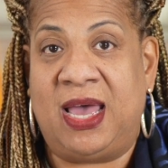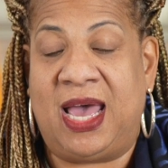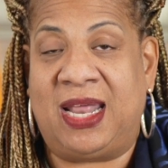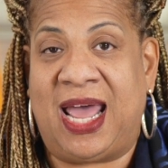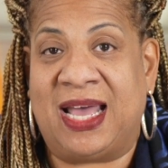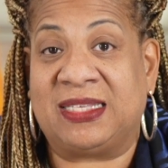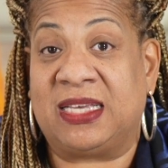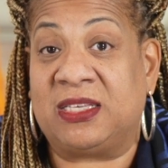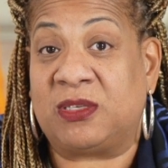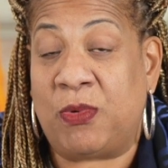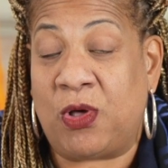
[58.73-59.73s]
And as a
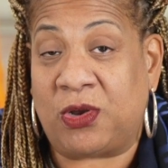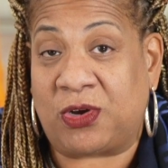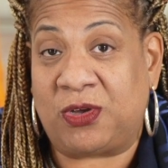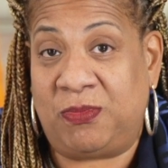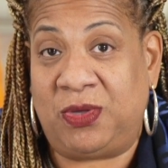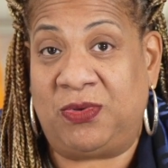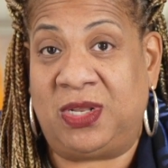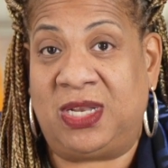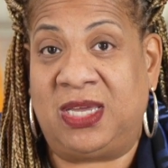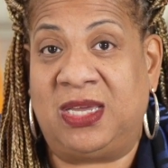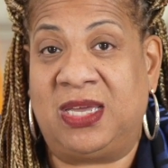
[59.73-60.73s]
smaller
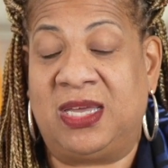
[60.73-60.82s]
community,